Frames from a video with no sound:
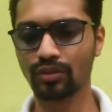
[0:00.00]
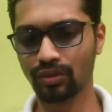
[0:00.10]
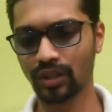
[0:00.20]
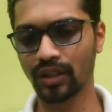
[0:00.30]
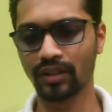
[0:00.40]

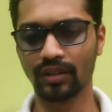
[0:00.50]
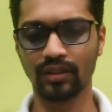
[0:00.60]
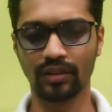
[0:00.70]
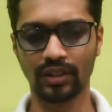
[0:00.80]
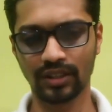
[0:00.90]
So we
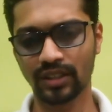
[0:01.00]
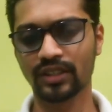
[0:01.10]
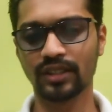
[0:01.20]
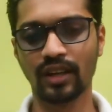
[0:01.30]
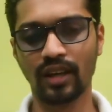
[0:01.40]
can
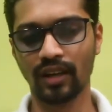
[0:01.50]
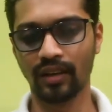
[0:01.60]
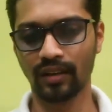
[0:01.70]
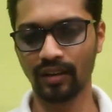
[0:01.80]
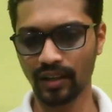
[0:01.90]
discuss
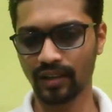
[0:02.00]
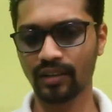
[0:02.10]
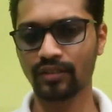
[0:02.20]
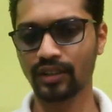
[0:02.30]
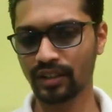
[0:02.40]

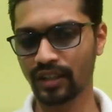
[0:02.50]
later